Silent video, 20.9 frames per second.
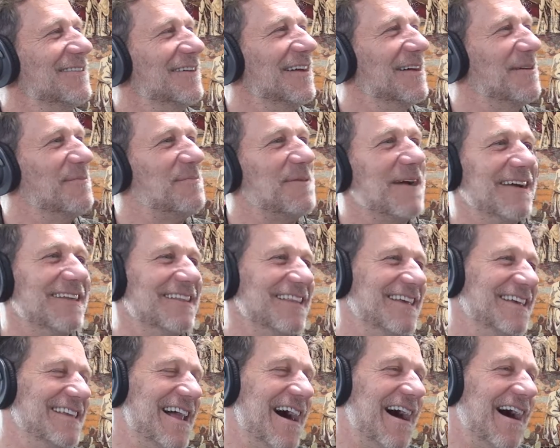
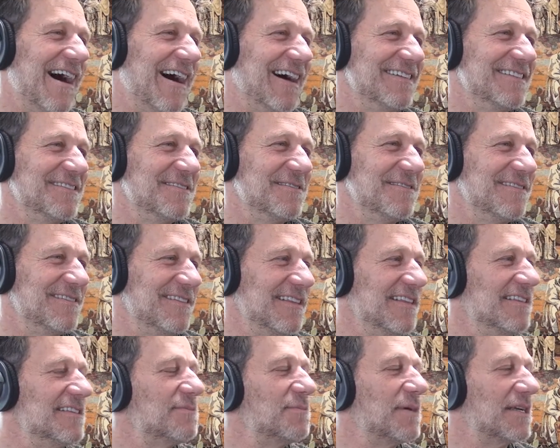Apparently not.
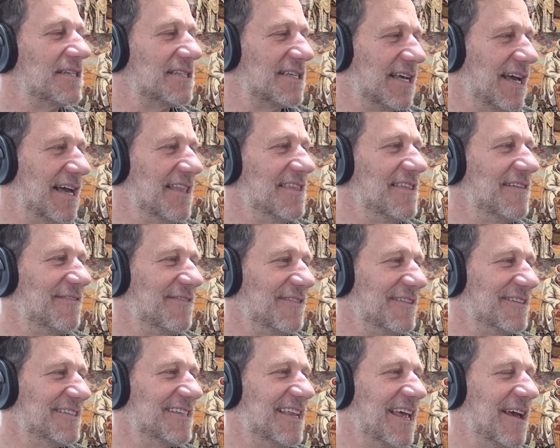Especially on the
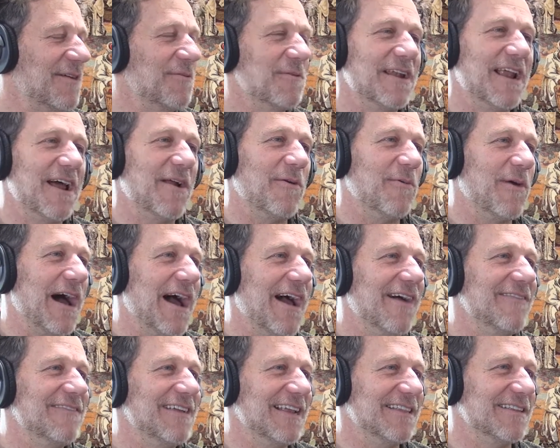first day when I
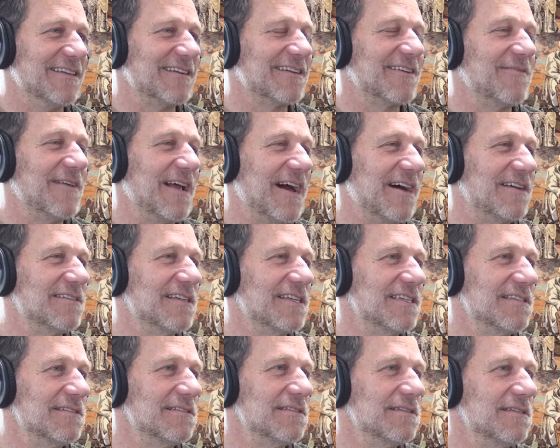arrived, I look around
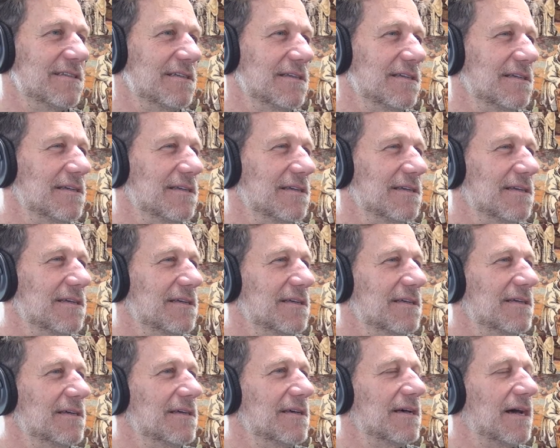and
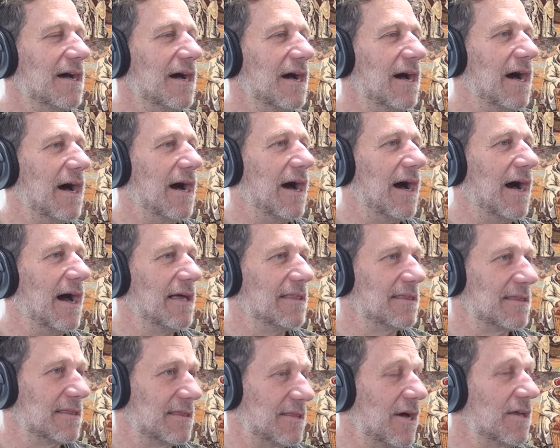I
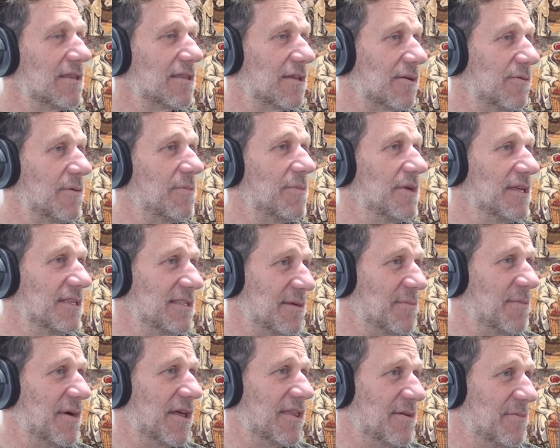thought there would be
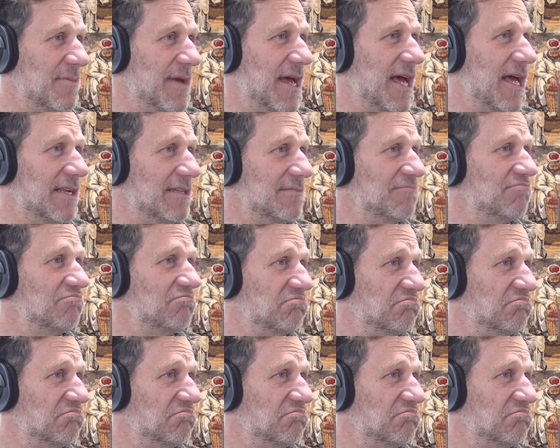some other men,